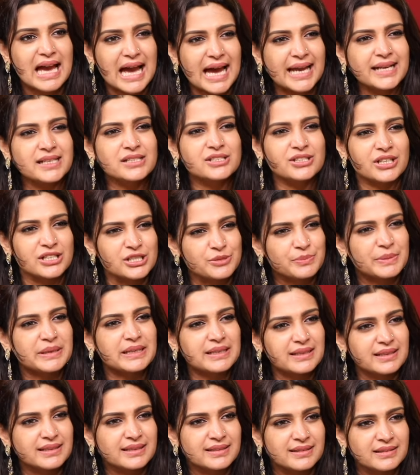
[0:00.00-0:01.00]
and
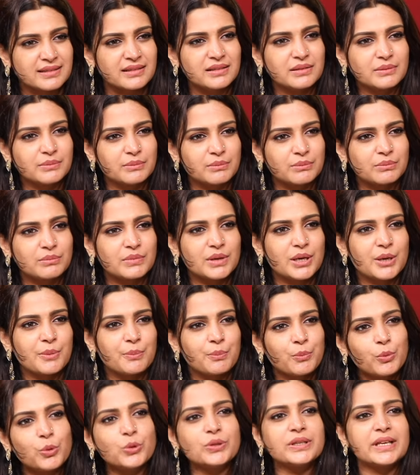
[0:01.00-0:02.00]
judgmental here
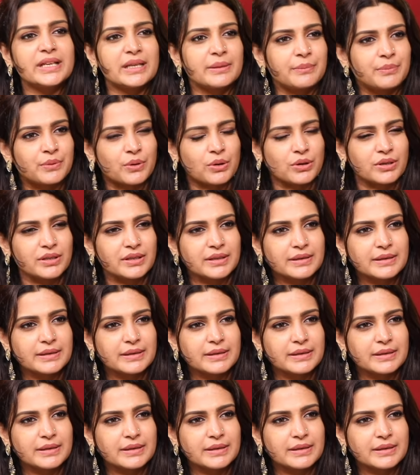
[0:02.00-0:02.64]
more than abroad.